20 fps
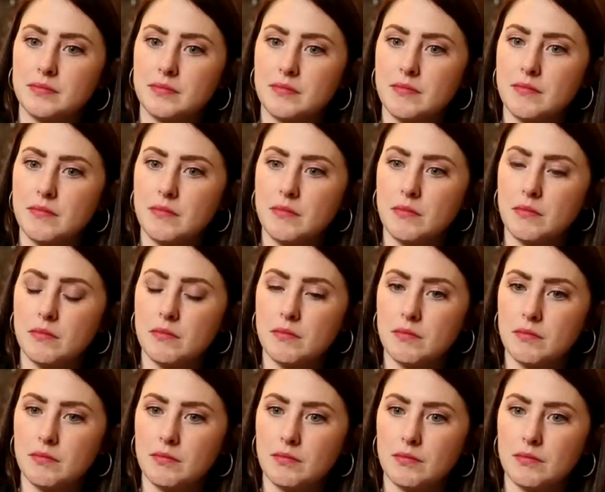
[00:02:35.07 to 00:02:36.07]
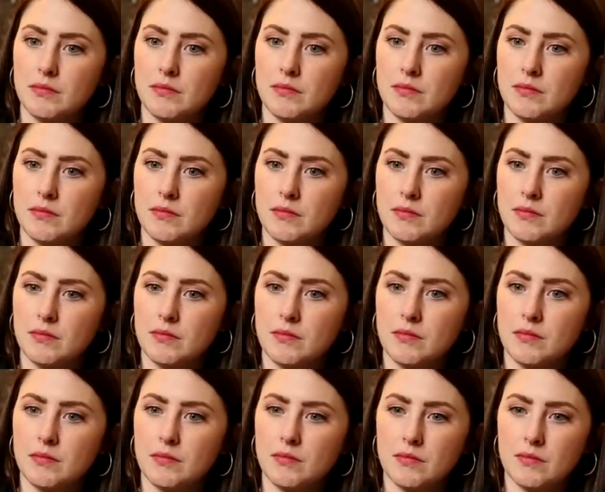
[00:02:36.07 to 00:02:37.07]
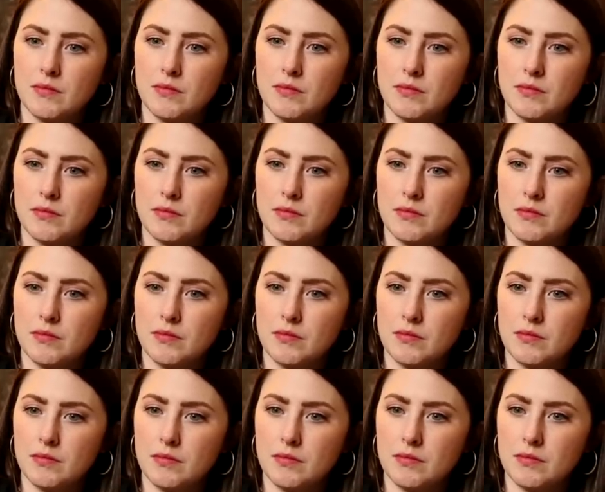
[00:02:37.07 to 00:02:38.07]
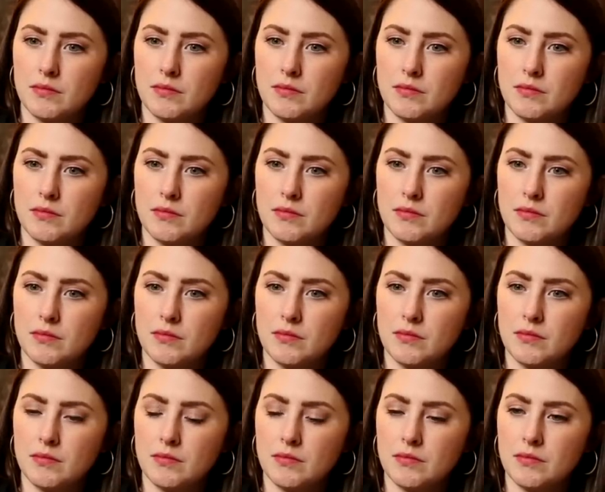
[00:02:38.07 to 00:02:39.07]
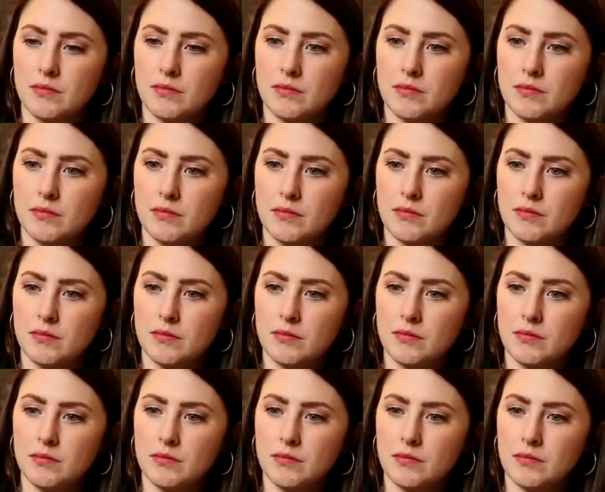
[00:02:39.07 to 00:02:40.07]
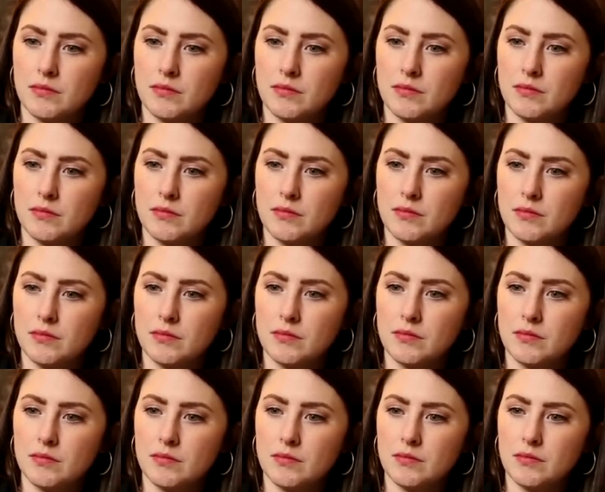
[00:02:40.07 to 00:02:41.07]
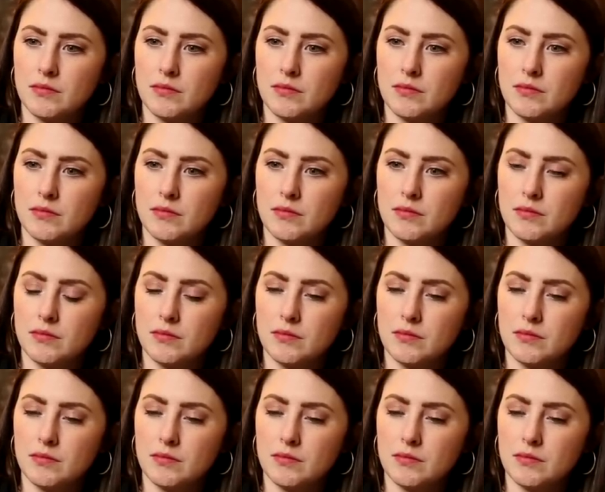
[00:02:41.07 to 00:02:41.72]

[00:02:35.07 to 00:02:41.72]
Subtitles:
(not speaking)